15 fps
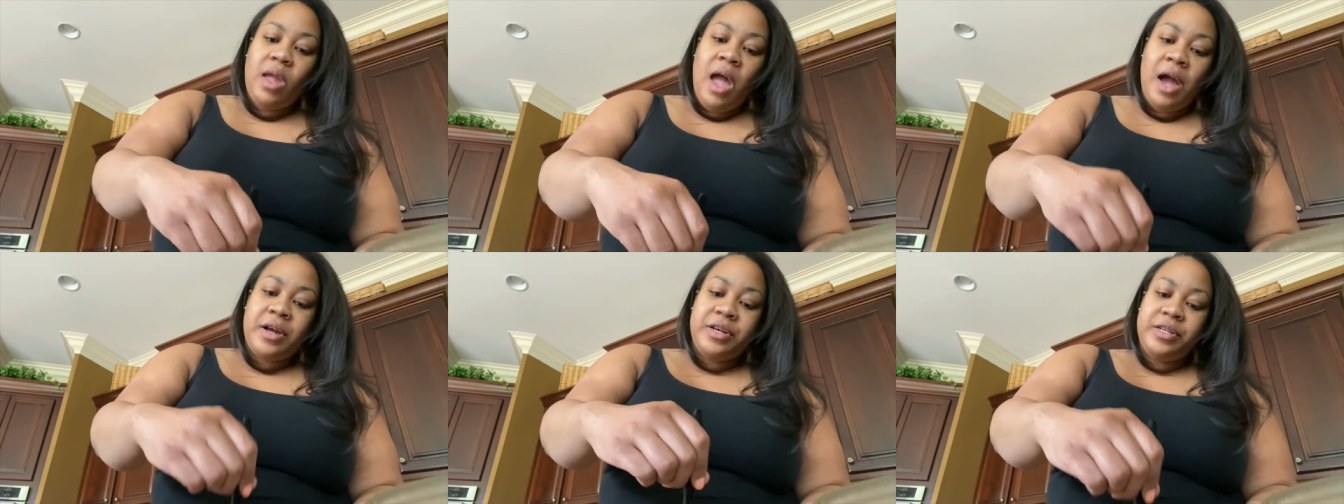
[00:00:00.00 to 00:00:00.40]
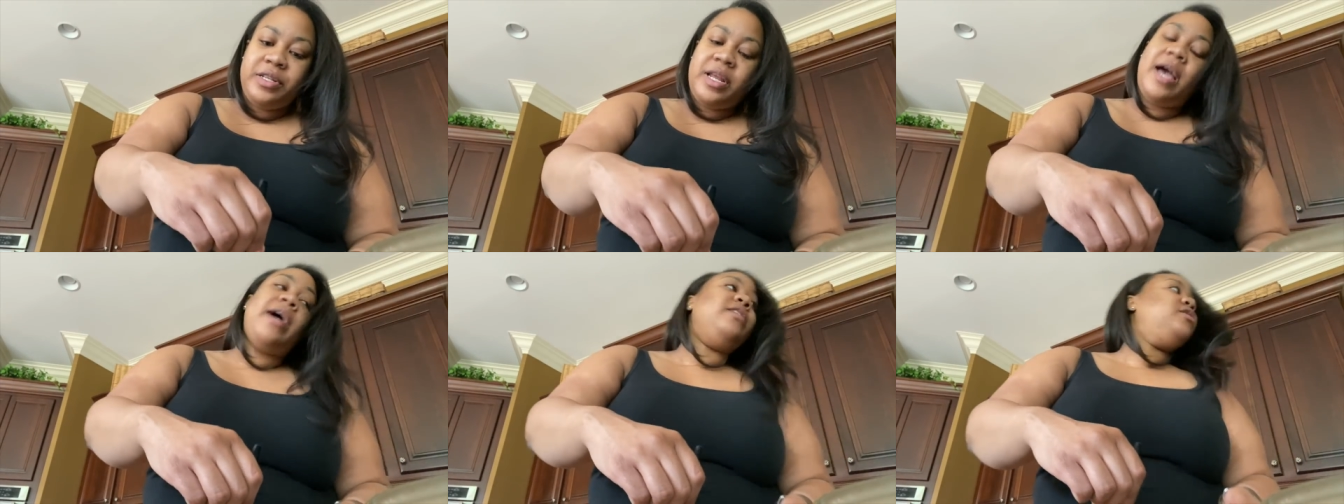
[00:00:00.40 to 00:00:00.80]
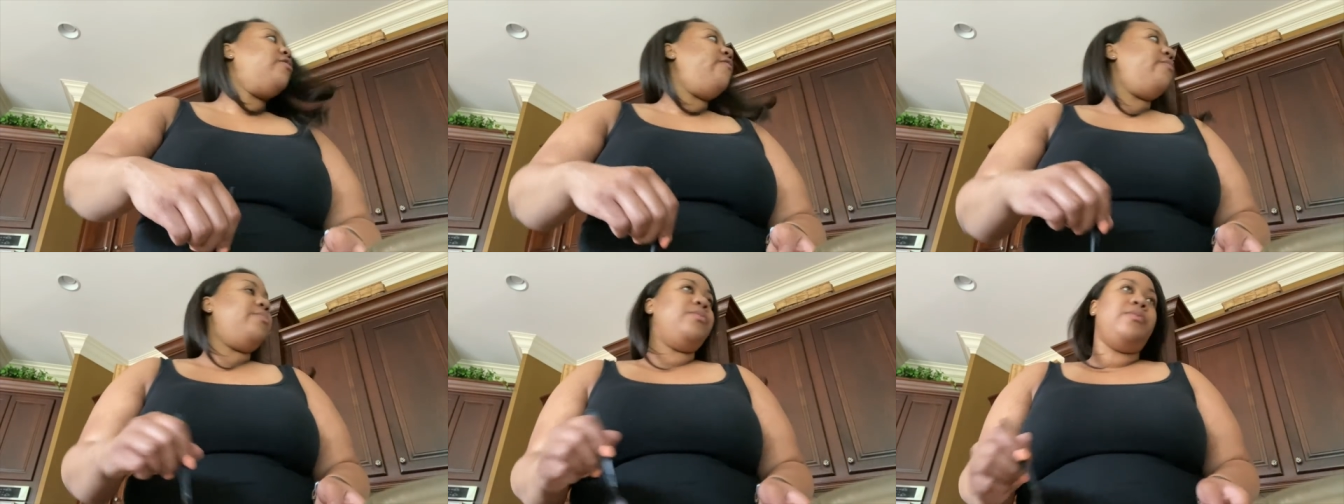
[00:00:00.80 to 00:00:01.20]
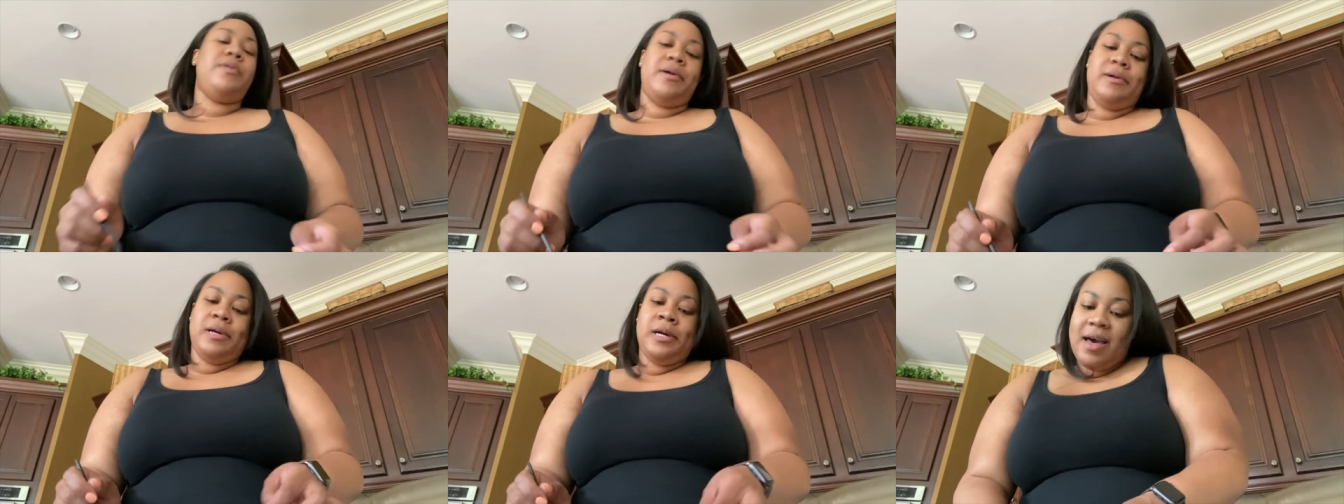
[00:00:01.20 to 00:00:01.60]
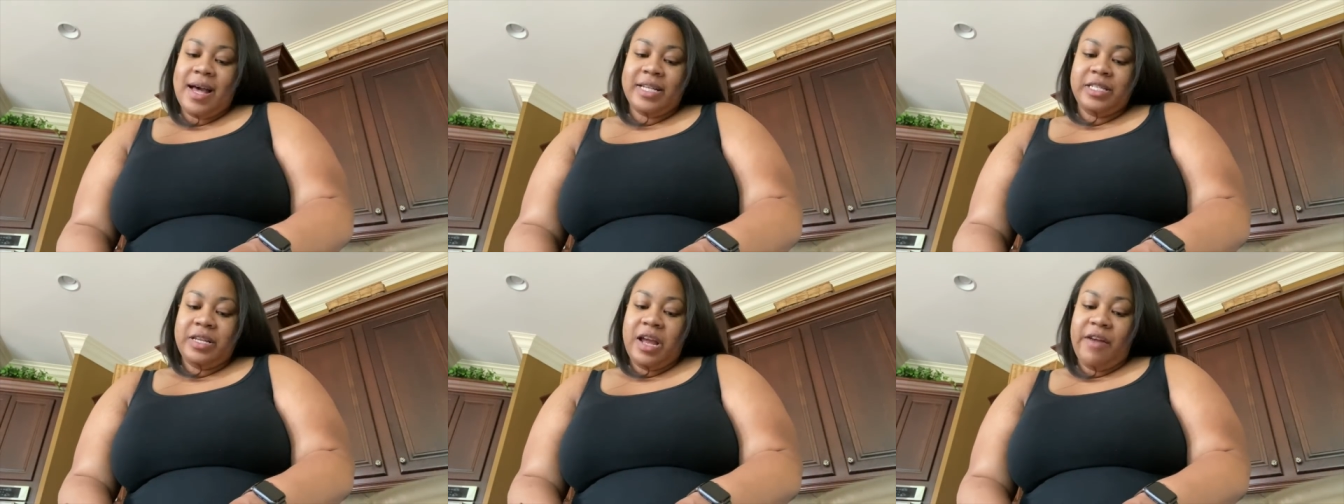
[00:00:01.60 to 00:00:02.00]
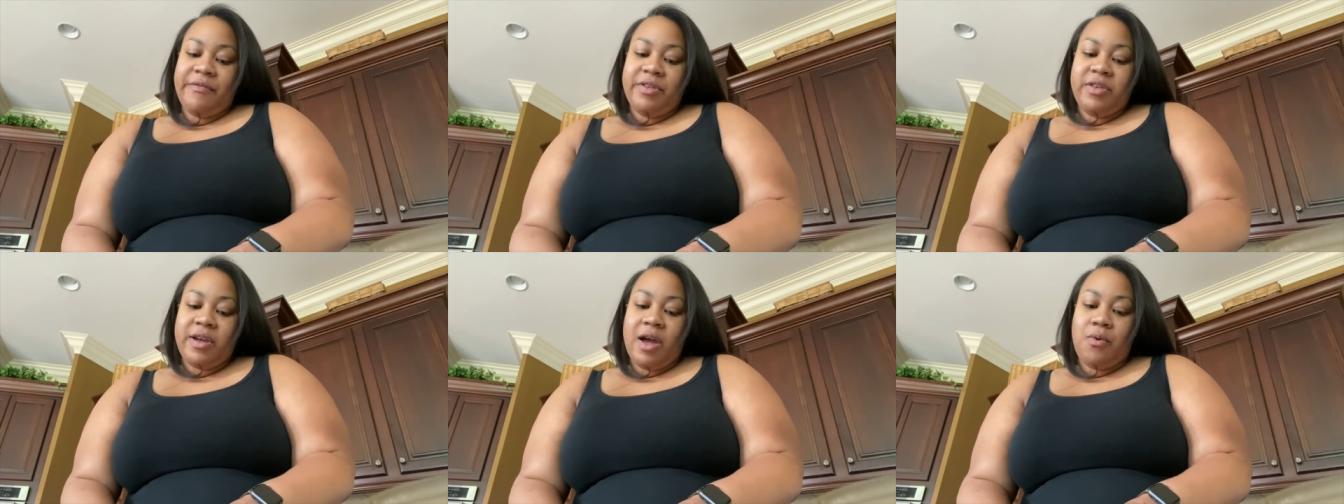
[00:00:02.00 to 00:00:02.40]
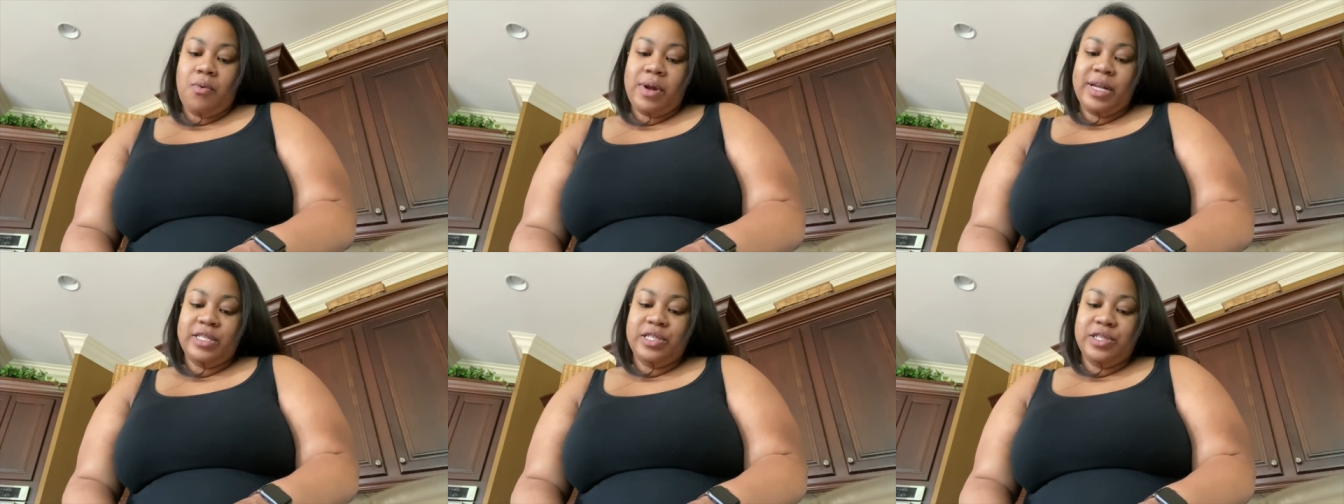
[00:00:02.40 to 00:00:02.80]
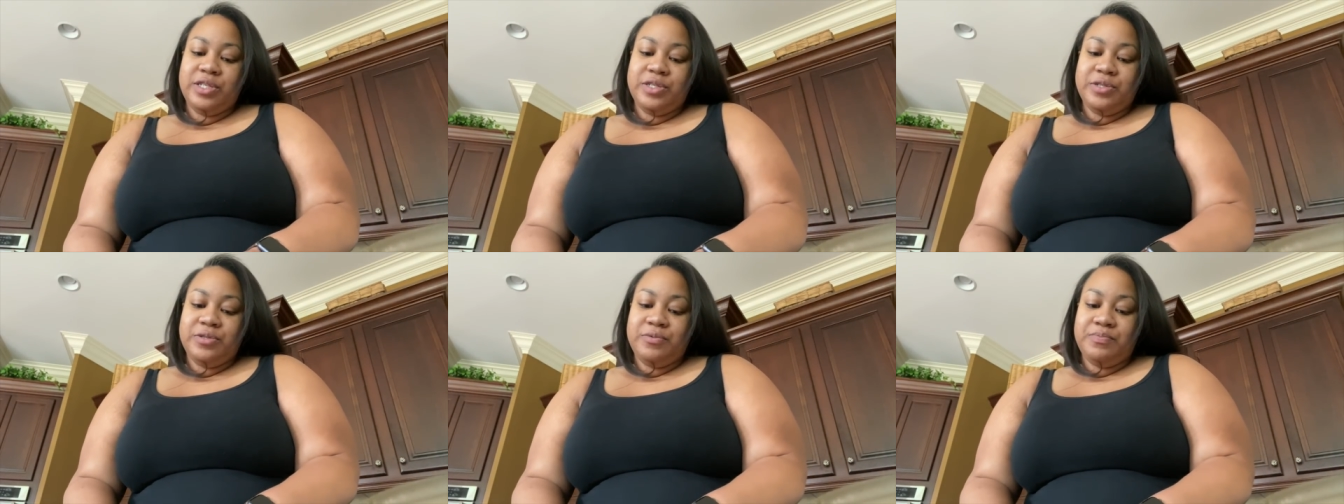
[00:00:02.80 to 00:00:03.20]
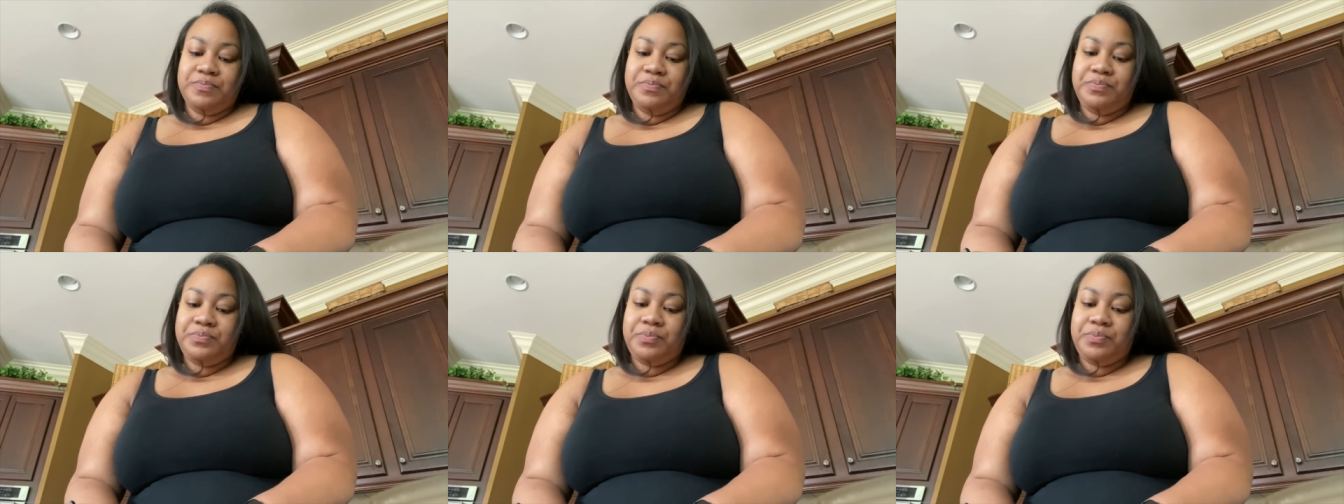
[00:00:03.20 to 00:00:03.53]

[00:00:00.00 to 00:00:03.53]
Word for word: I couldn't ask for more. I did everything I wanted to do.